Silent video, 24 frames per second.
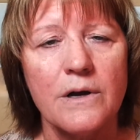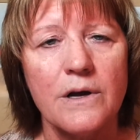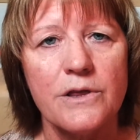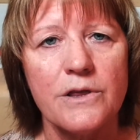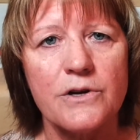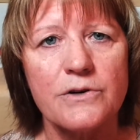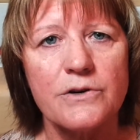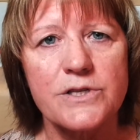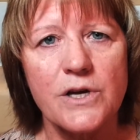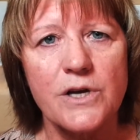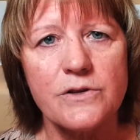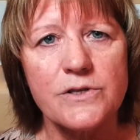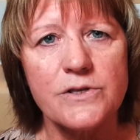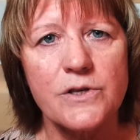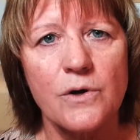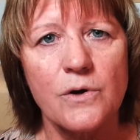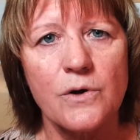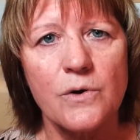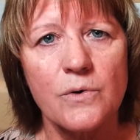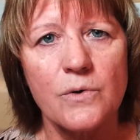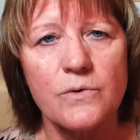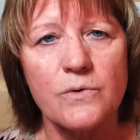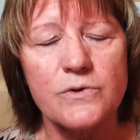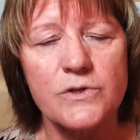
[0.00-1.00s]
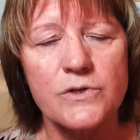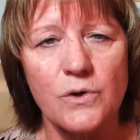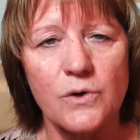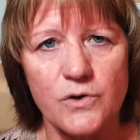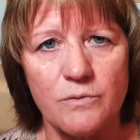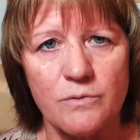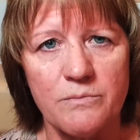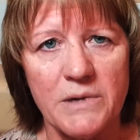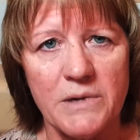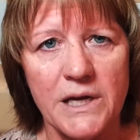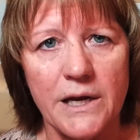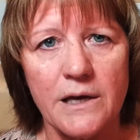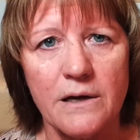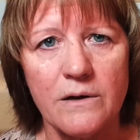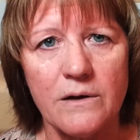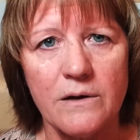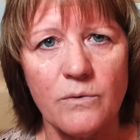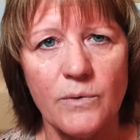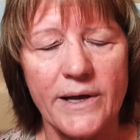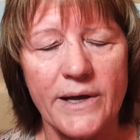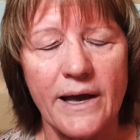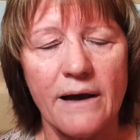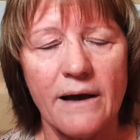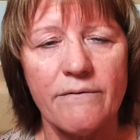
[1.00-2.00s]
There's also social media.
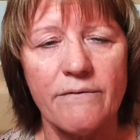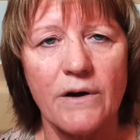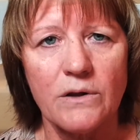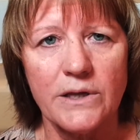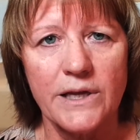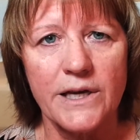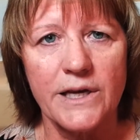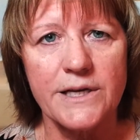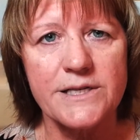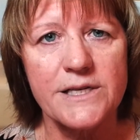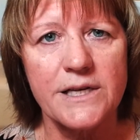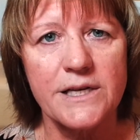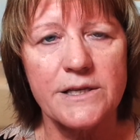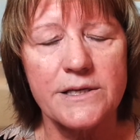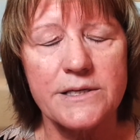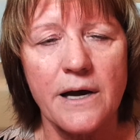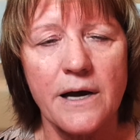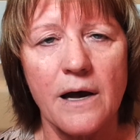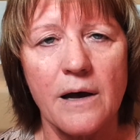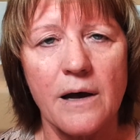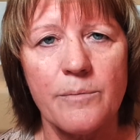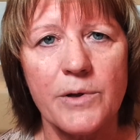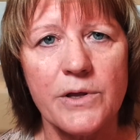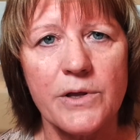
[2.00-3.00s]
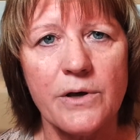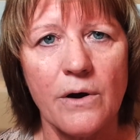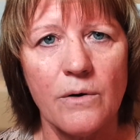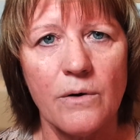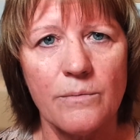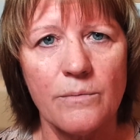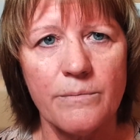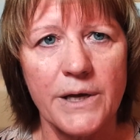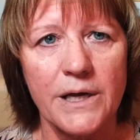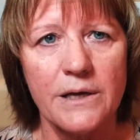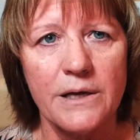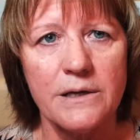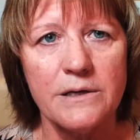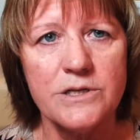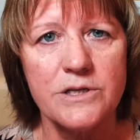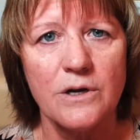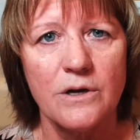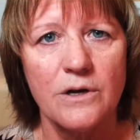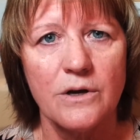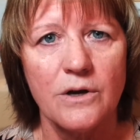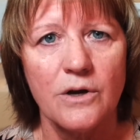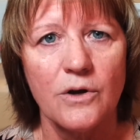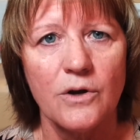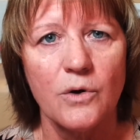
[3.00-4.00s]
We have our links at the top of the
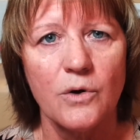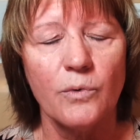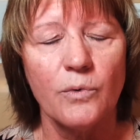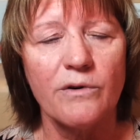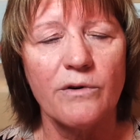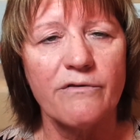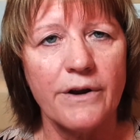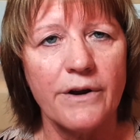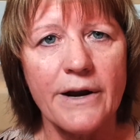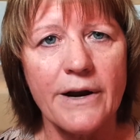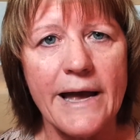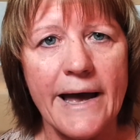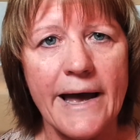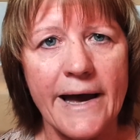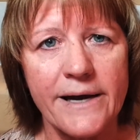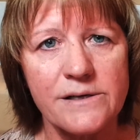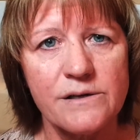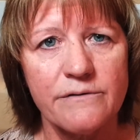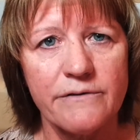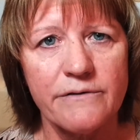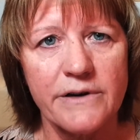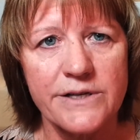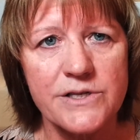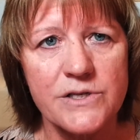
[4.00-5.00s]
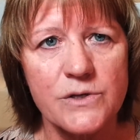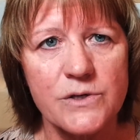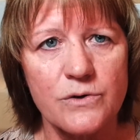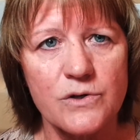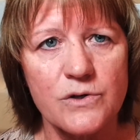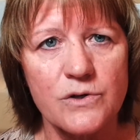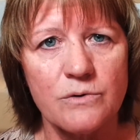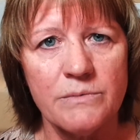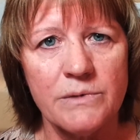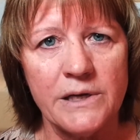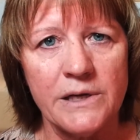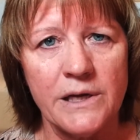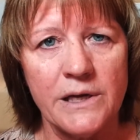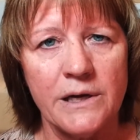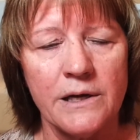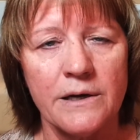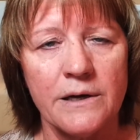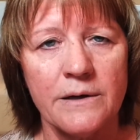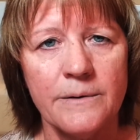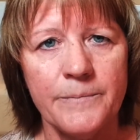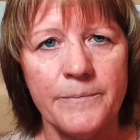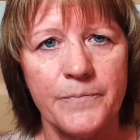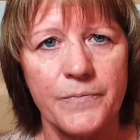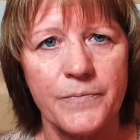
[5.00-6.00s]
homepage. We're very active on social
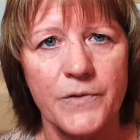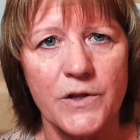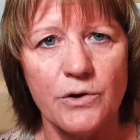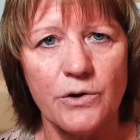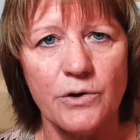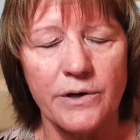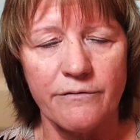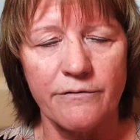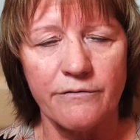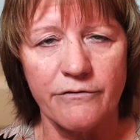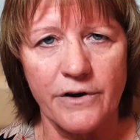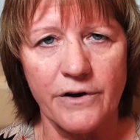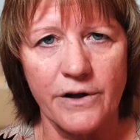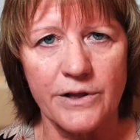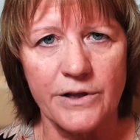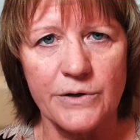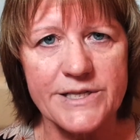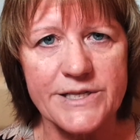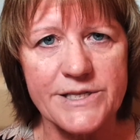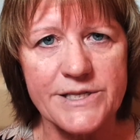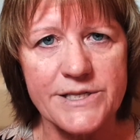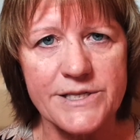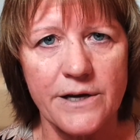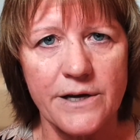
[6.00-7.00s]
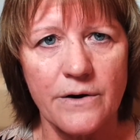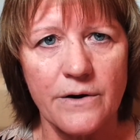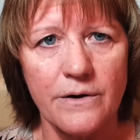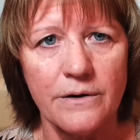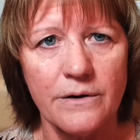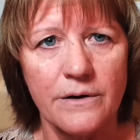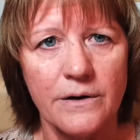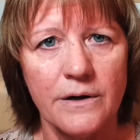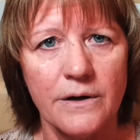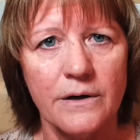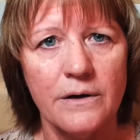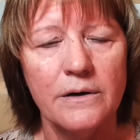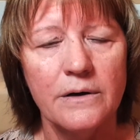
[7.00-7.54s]
media. You can follow us there.